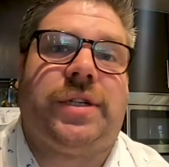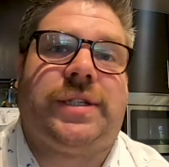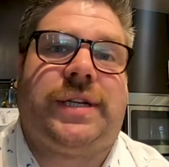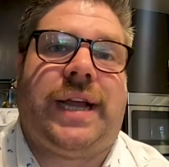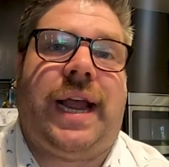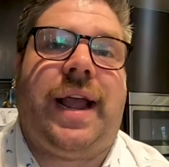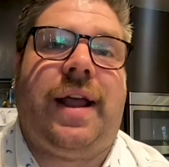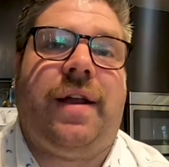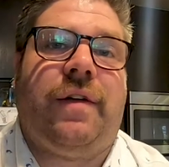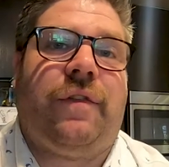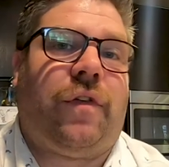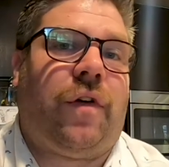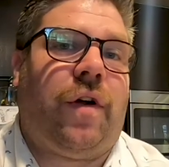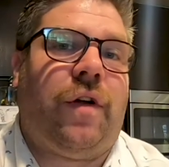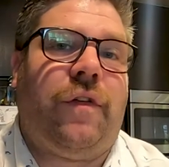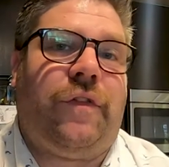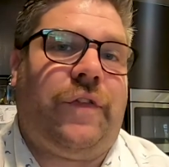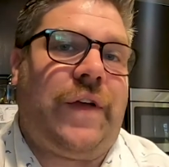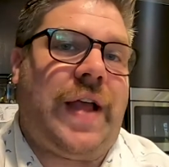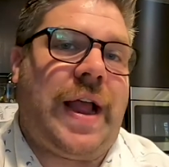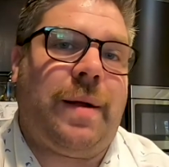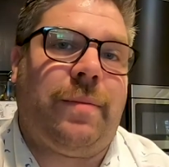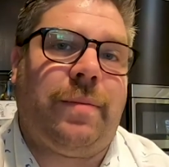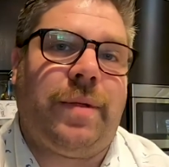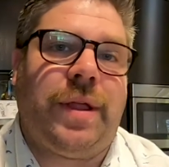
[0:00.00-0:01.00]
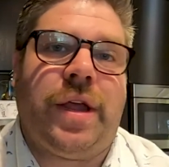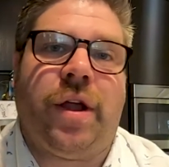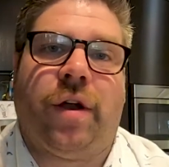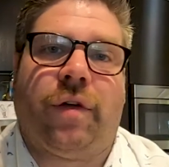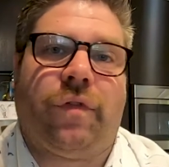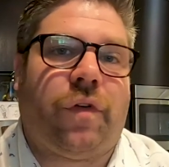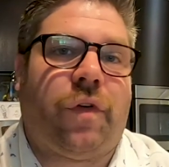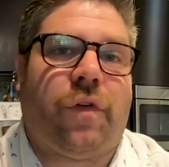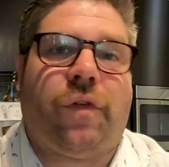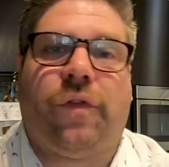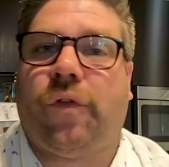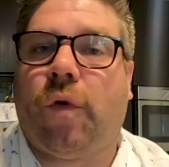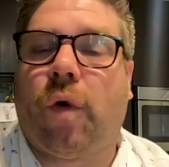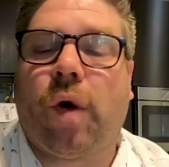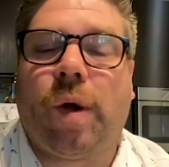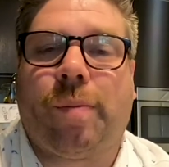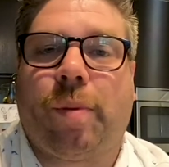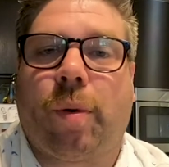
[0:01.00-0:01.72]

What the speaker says: Tatin for a family or for 4